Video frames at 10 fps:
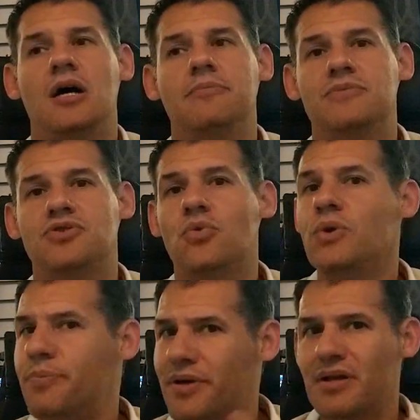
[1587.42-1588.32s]
So we
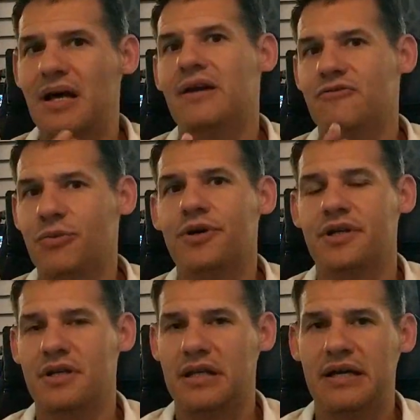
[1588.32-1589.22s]
put a lot of work and
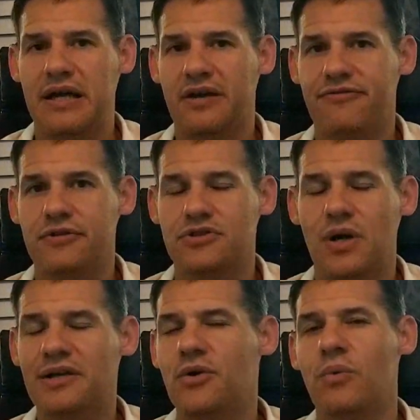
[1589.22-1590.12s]
a lot of effort. So I
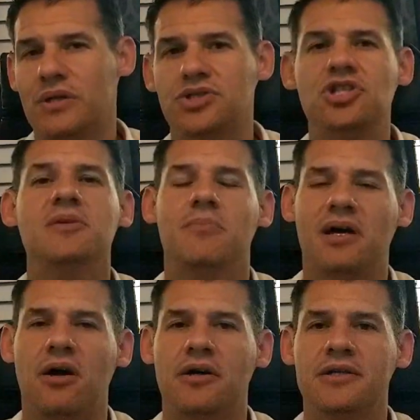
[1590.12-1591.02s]
don't want to cheat my
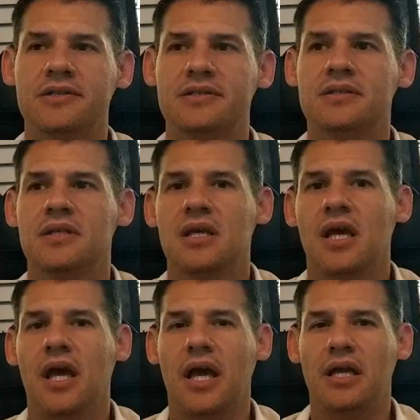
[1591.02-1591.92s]
artists,
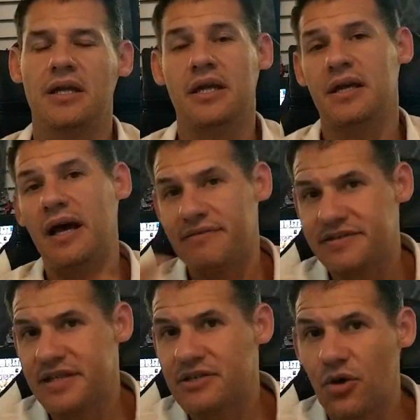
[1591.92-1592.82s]
and
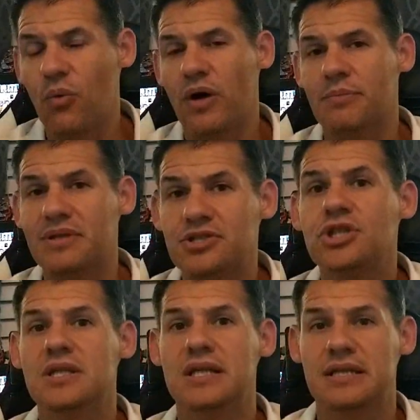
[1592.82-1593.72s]
obviously I don't want to be
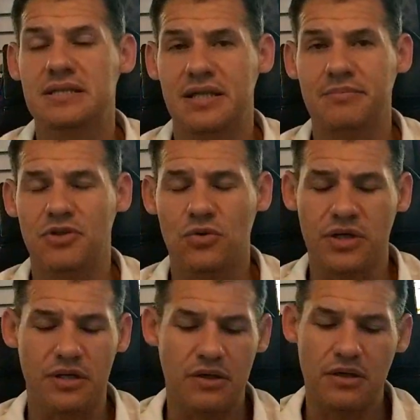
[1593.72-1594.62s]
cheated at the same token.
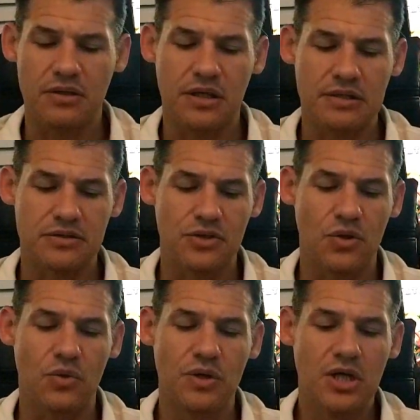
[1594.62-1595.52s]

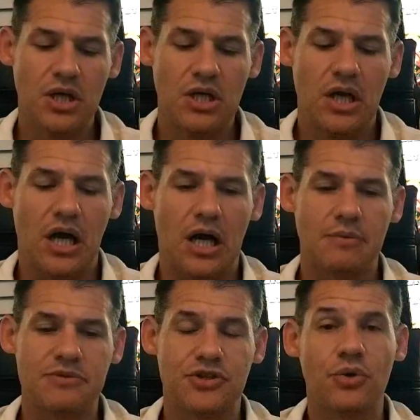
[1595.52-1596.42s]
So
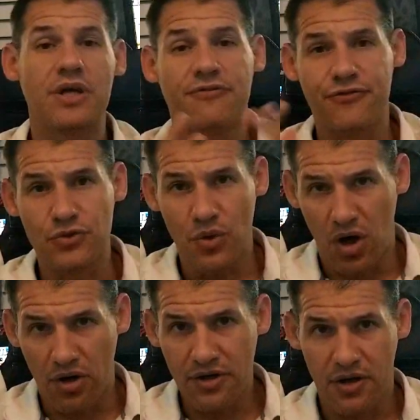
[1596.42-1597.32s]
if you
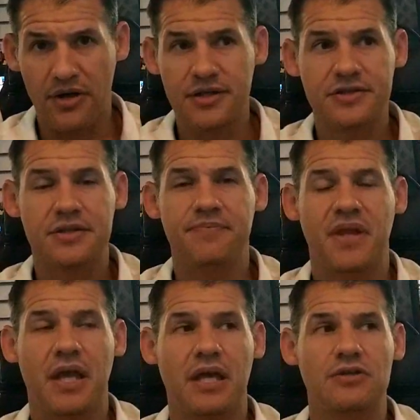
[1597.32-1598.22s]
are an artist
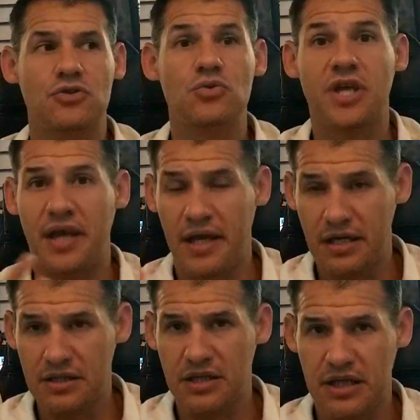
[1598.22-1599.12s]
and you
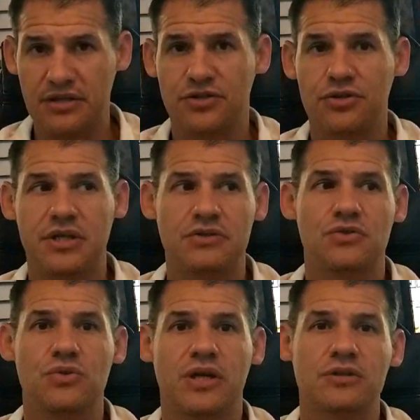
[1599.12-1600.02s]
can enter
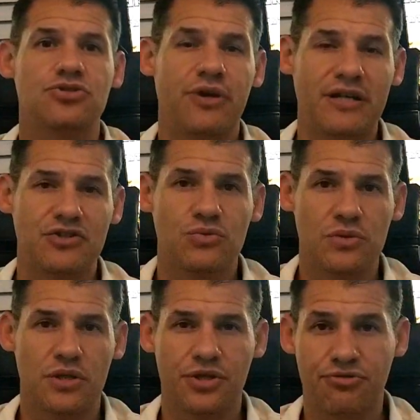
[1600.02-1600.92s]
into a contractual
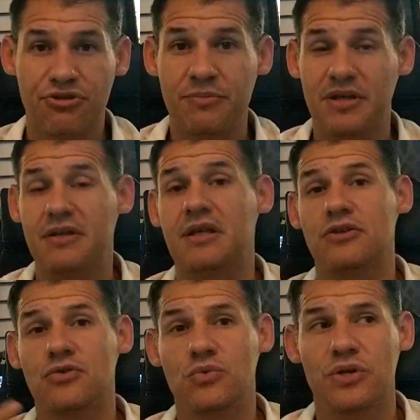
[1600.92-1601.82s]
agreement that
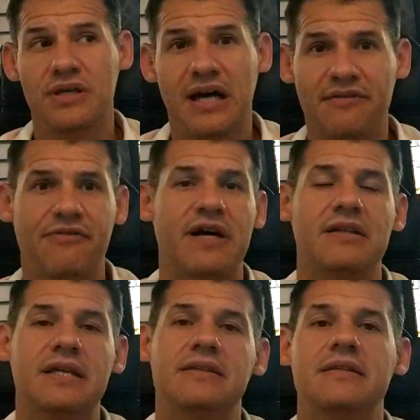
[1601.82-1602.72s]
you would not
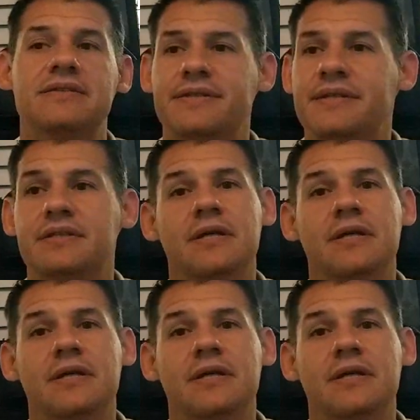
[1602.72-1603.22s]
violate these things,